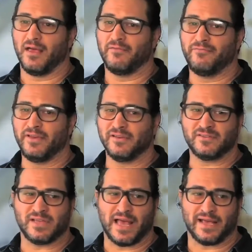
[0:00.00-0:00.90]
It
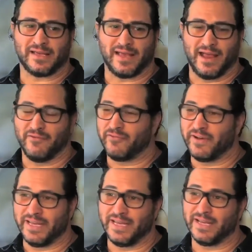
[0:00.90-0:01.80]
feels like
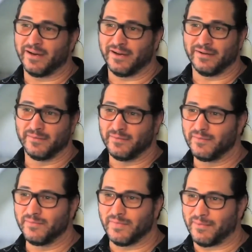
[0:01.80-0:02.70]
every year,
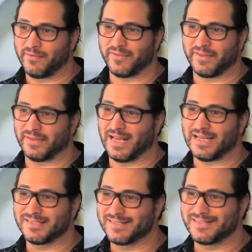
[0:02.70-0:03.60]
maybe for the
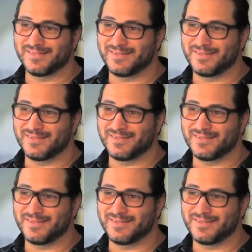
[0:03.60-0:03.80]
last